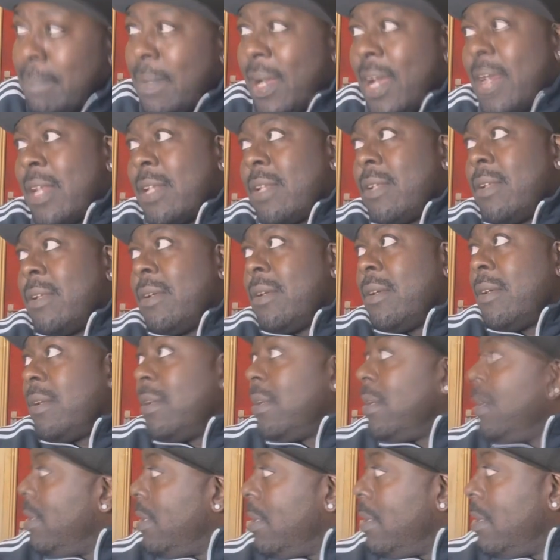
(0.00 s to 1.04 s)
man.
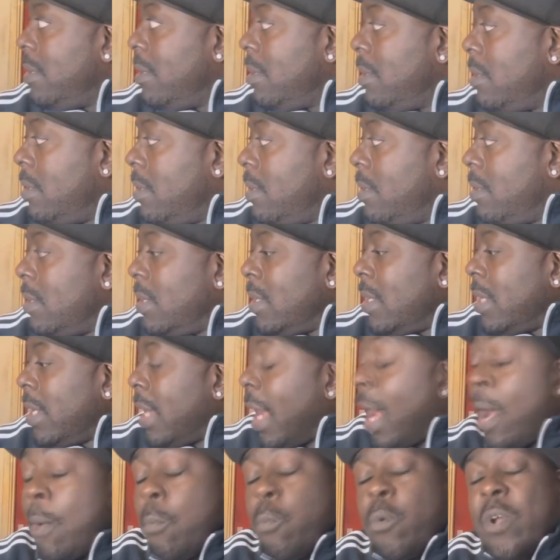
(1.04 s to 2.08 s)

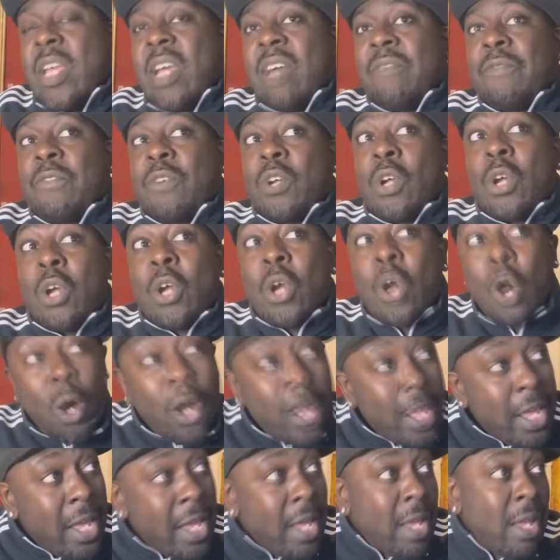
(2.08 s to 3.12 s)
And we have
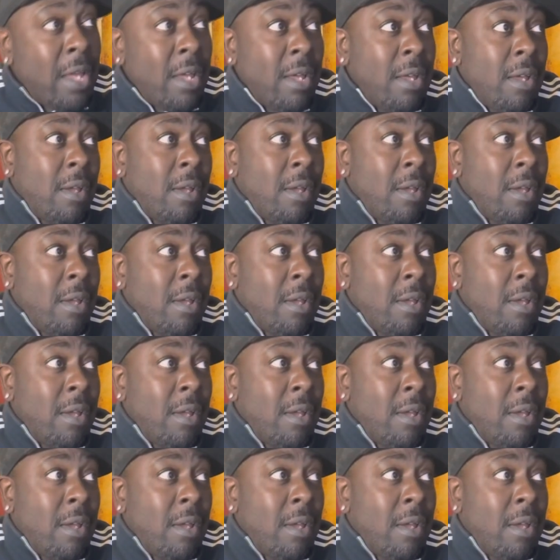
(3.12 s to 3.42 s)
got it.